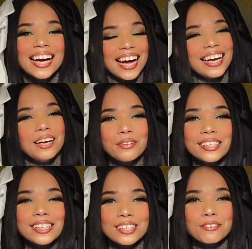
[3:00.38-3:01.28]
And he was
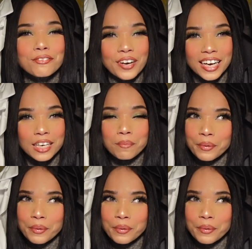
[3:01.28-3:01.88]
a little afraid,